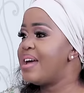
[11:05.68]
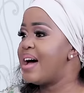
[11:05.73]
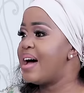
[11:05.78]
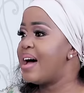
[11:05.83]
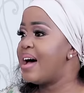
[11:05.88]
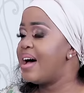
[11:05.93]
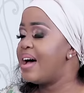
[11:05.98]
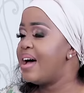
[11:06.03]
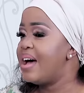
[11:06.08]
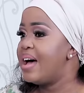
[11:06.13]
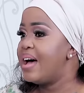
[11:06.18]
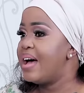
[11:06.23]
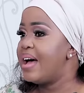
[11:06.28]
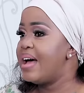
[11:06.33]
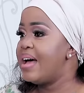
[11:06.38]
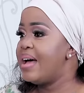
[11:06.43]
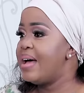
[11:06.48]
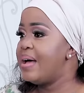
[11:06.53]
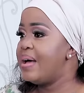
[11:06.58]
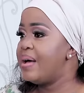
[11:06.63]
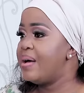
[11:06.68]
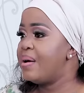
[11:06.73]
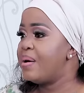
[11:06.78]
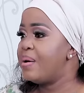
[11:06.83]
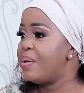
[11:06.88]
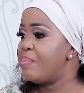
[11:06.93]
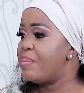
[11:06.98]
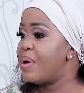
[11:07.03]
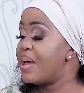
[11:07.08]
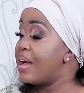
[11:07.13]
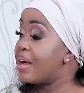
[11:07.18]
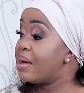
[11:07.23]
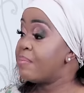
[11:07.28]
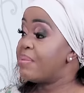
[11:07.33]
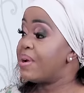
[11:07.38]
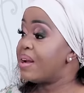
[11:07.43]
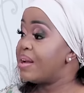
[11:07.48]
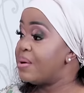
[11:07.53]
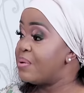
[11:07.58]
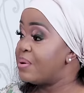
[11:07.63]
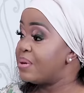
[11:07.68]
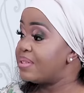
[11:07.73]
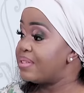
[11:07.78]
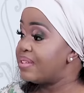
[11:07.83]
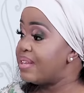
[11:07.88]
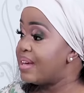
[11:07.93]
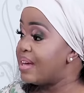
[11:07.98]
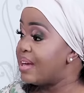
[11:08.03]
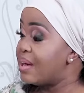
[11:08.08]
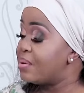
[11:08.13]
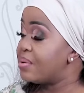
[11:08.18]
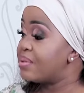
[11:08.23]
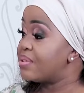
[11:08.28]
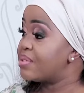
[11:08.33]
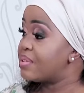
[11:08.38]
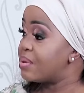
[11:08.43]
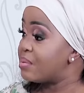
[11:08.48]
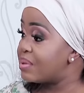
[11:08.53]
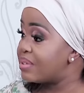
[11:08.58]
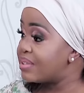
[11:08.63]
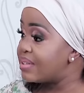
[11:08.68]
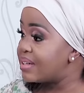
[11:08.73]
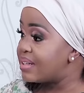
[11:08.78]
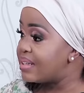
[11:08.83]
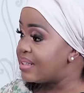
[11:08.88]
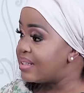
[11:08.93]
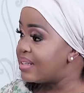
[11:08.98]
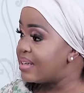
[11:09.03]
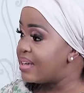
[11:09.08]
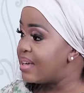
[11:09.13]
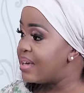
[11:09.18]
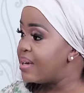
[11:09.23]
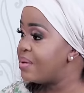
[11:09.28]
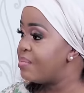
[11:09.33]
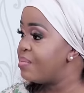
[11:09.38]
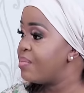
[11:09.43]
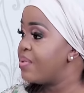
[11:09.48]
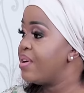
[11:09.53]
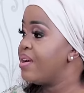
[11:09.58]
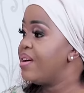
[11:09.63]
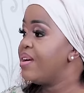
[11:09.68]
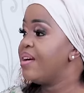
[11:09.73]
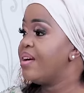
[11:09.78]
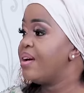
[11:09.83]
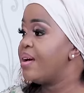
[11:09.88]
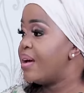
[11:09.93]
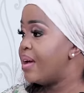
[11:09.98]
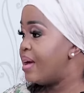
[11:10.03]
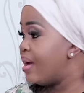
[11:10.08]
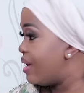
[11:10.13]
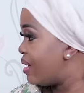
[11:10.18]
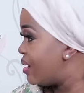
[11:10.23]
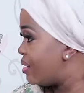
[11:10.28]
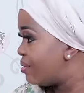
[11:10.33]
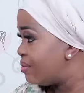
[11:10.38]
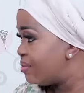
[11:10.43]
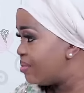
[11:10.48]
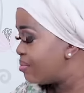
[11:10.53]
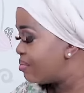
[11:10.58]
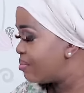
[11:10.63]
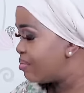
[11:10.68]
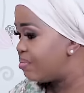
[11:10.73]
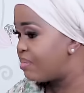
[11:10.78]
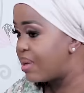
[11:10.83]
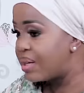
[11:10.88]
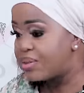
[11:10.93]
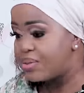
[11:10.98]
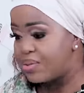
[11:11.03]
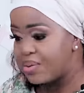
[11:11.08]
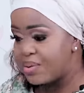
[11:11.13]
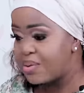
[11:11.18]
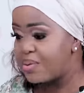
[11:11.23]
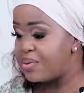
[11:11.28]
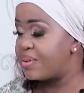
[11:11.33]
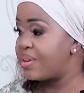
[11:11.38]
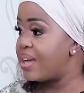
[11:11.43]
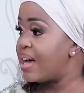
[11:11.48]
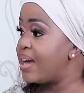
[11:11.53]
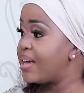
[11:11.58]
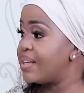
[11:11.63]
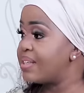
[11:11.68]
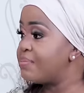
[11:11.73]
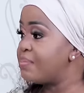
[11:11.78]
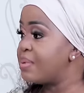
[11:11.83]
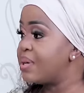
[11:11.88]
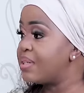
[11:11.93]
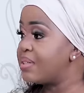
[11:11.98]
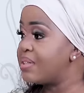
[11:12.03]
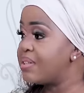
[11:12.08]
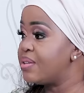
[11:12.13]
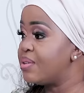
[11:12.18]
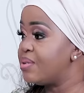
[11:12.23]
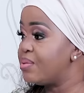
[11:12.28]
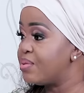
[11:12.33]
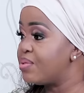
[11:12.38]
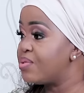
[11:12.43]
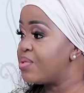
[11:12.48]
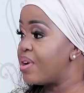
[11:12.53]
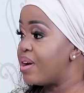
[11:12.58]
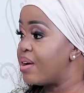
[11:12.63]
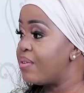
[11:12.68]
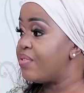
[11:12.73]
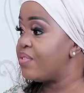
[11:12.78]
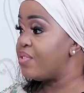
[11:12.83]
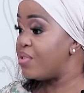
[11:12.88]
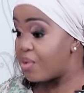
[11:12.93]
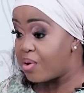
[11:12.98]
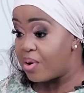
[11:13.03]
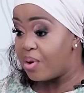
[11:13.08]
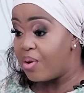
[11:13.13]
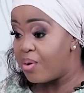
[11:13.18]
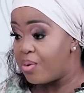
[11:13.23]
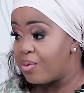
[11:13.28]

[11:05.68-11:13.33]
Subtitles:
yeah, my younger brother was there. I was raising him. But they are expecting you to have your